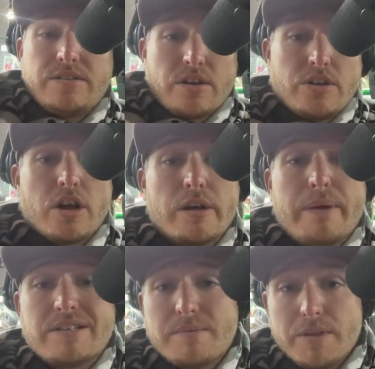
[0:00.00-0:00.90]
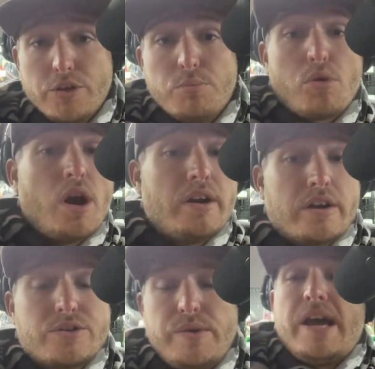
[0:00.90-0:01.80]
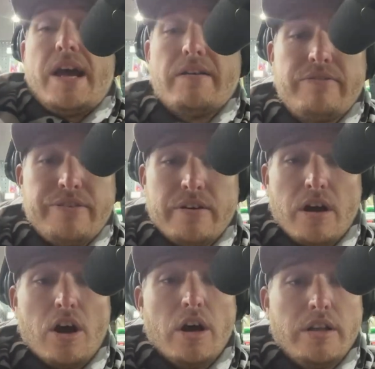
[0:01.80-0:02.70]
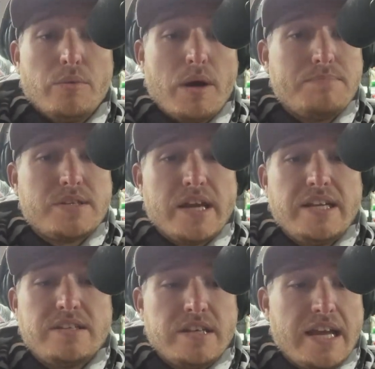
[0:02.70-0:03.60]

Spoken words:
start talking about some of the new products we have on the website.